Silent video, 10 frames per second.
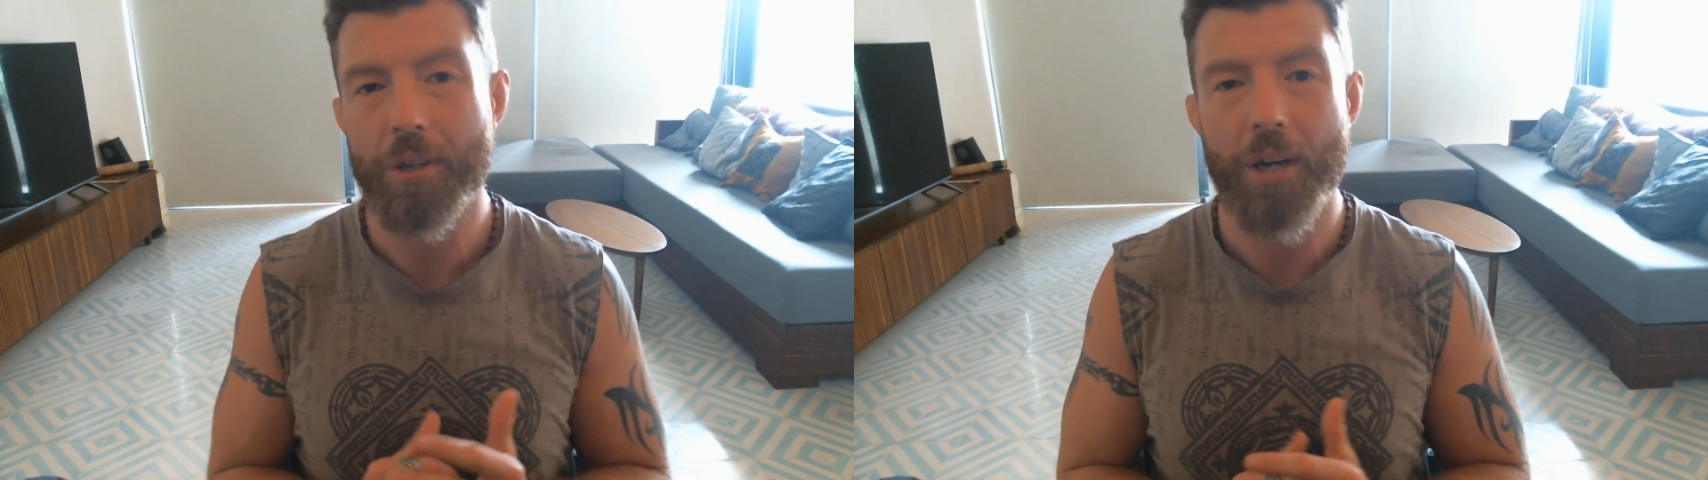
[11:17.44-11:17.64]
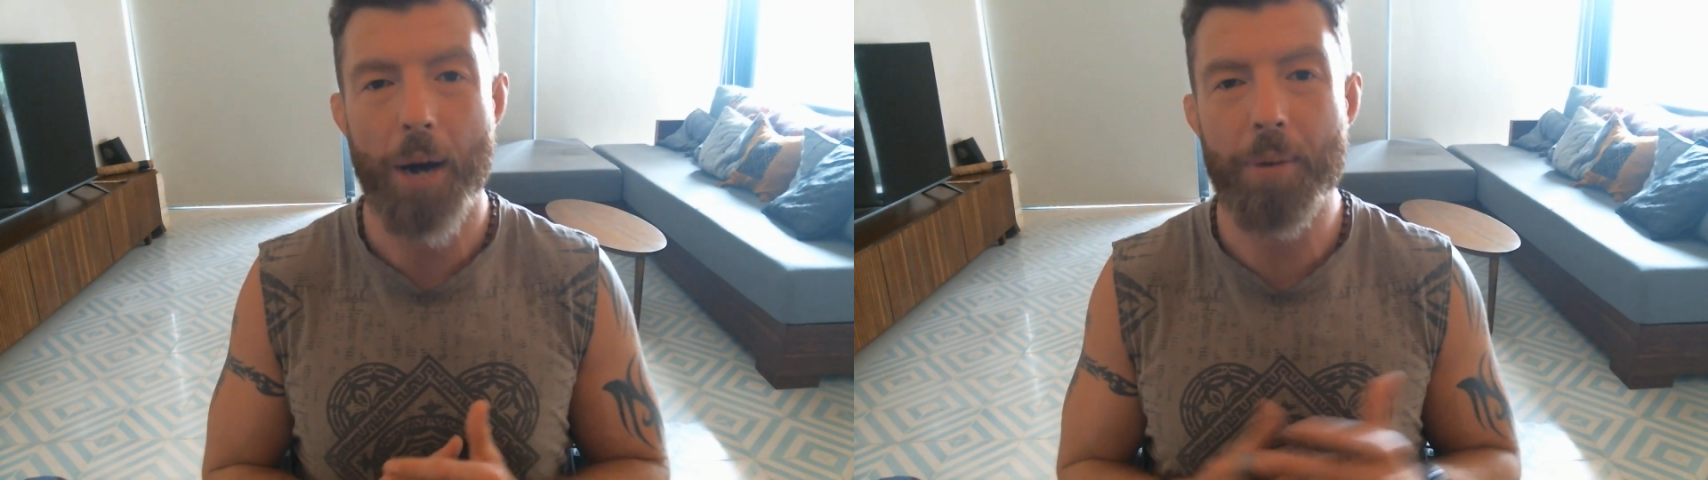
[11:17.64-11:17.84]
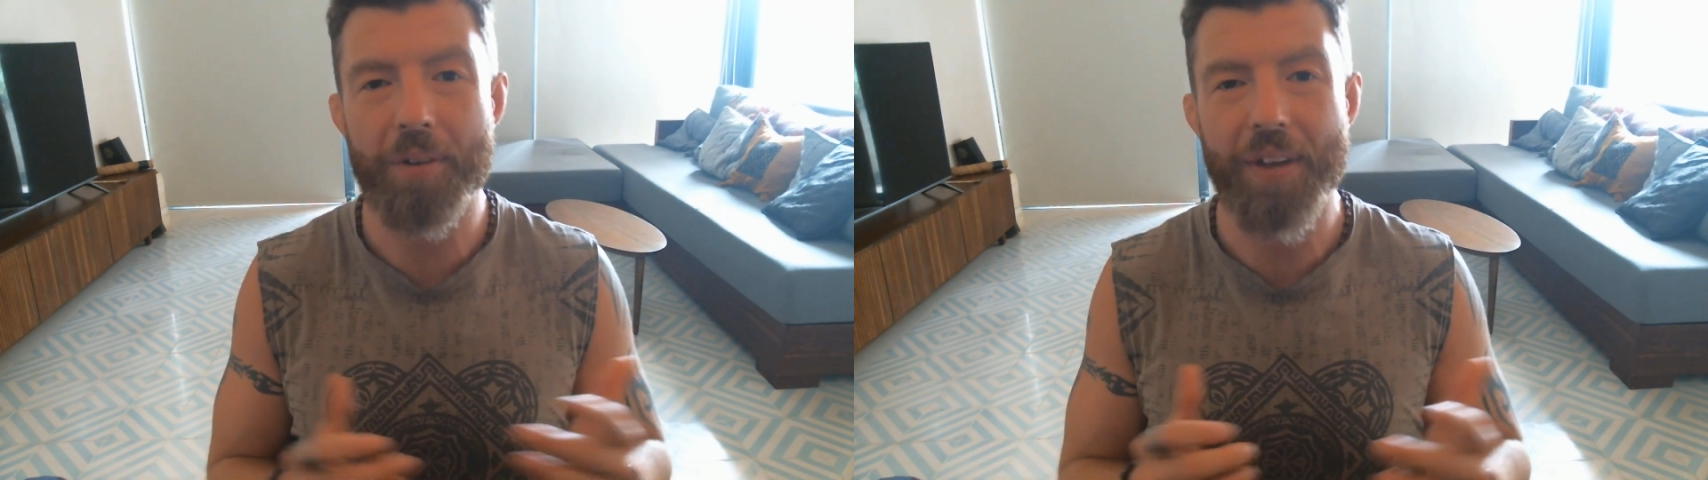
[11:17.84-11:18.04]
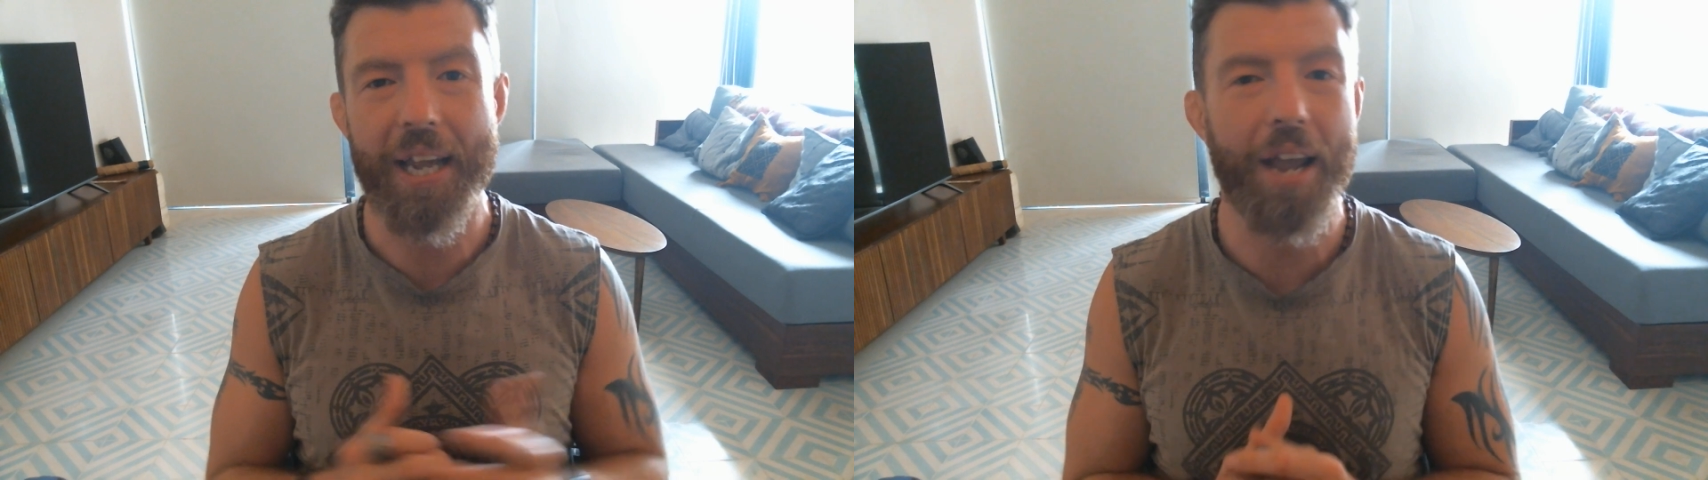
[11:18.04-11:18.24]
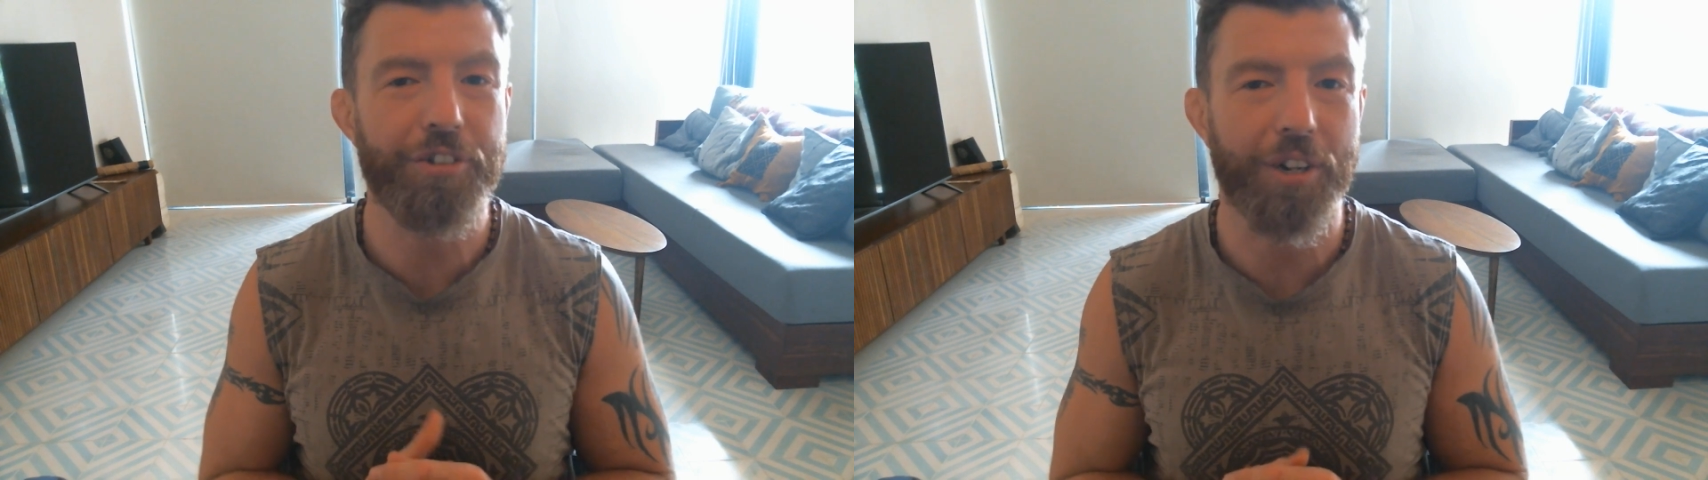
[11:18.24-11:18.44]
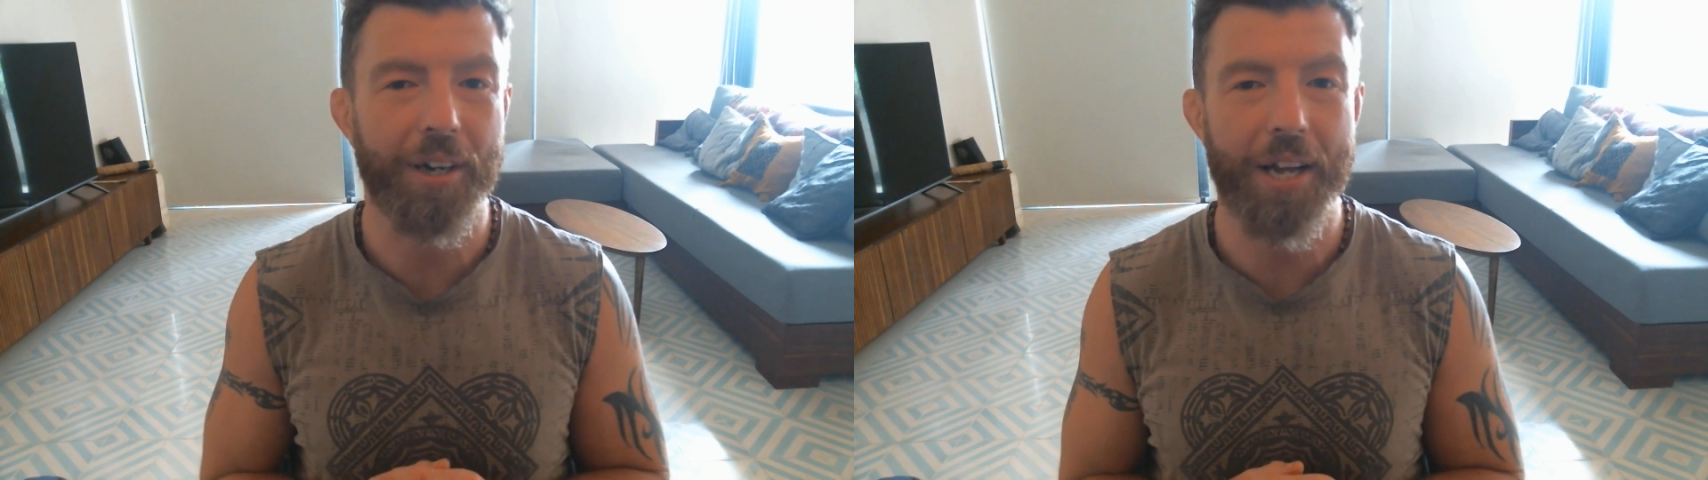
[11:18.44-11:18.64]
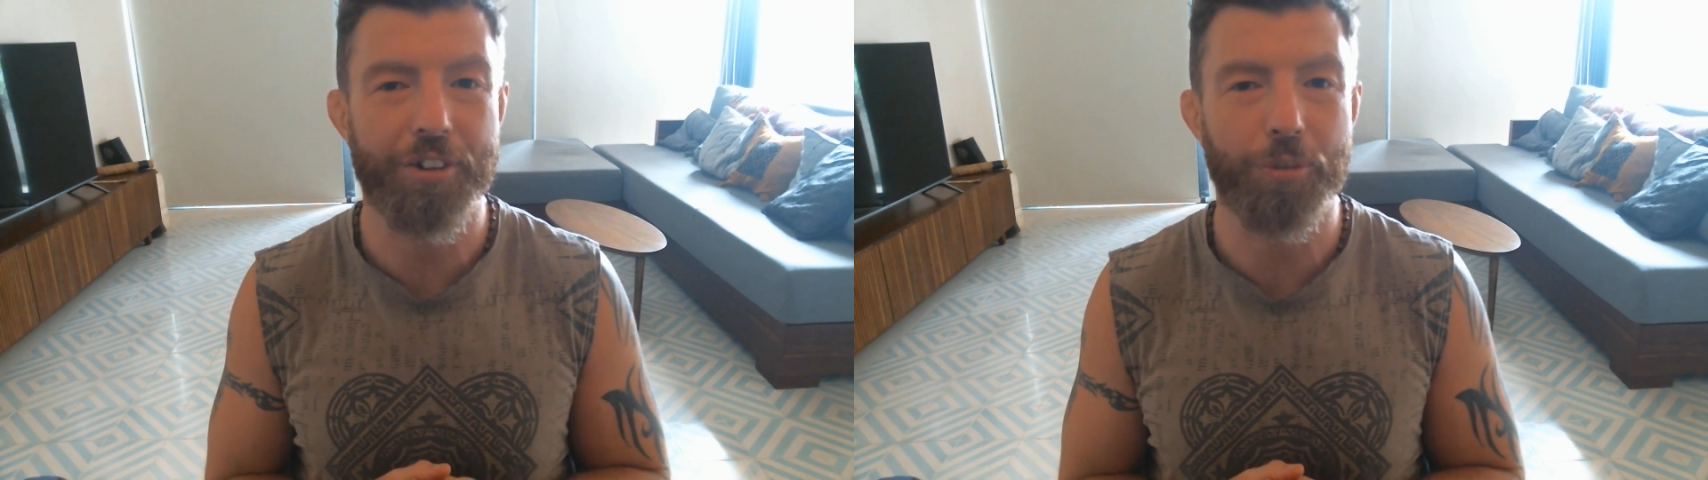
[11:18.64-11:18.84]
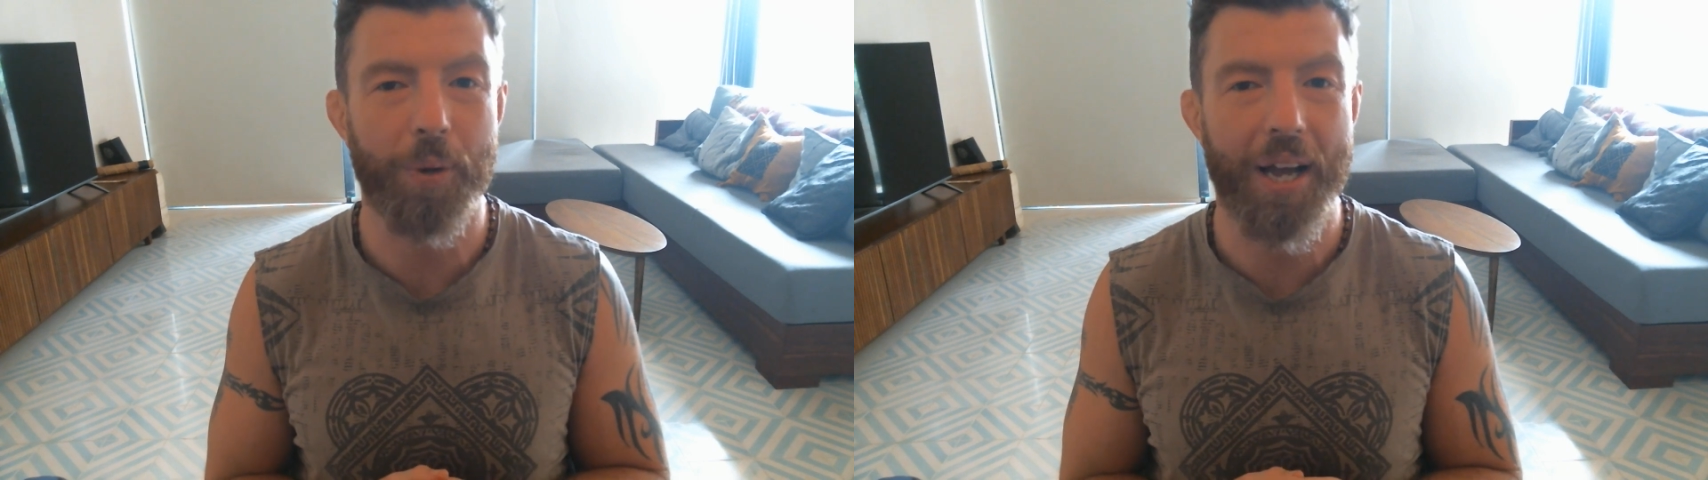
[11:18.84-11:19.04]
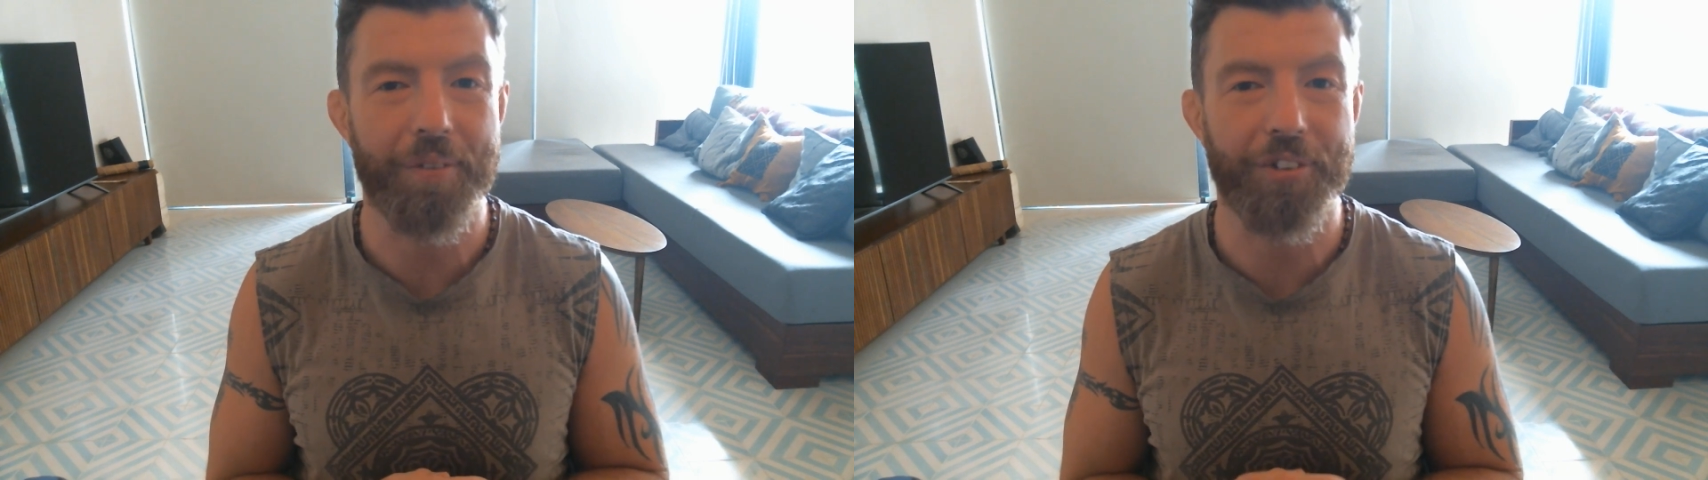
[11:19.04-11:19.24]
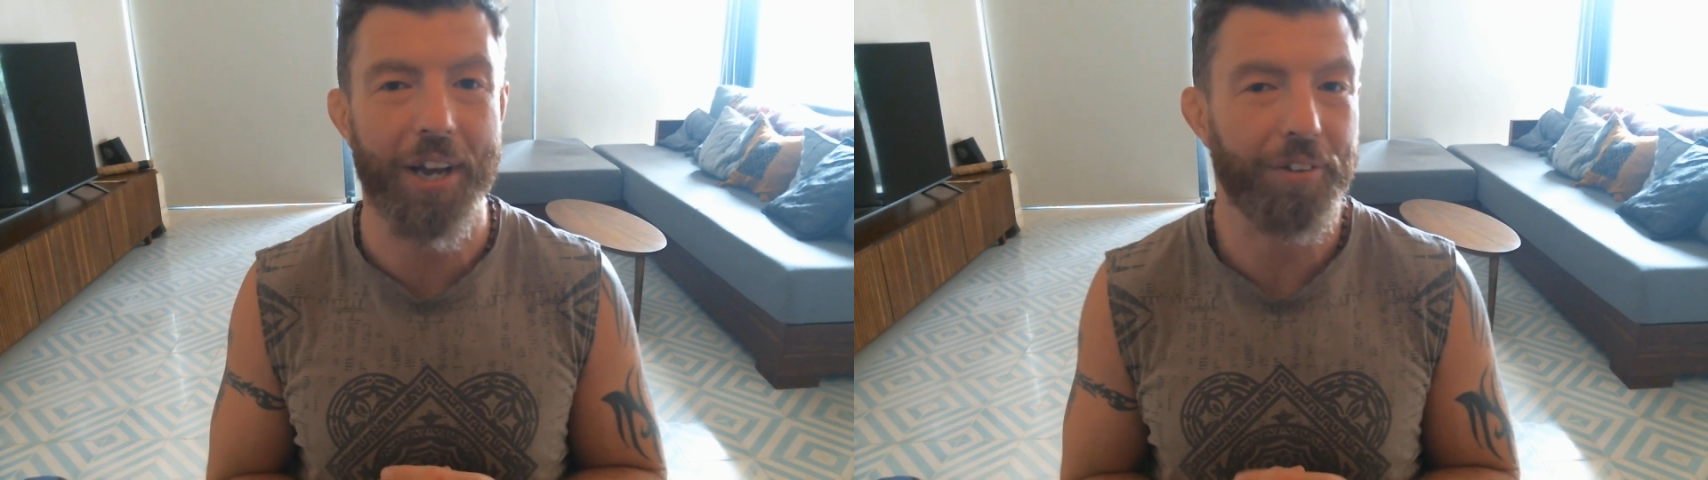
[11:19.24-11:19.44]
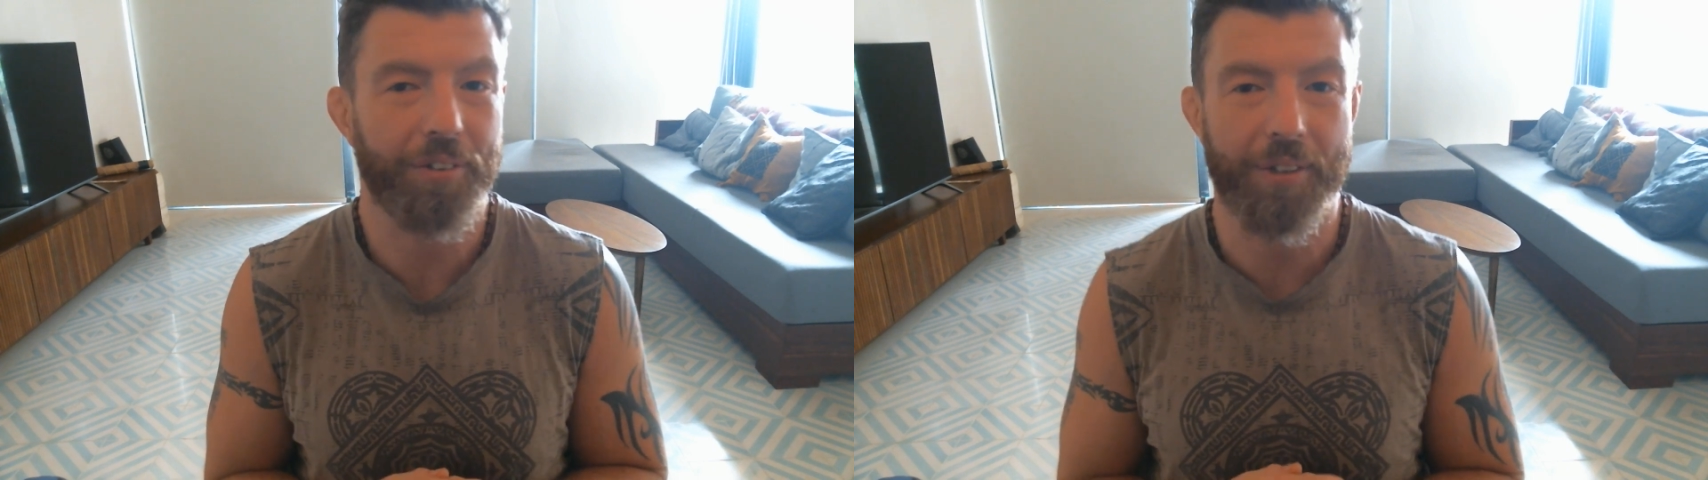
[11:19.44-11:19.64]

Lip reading: I'm on vacation and I just want to have sex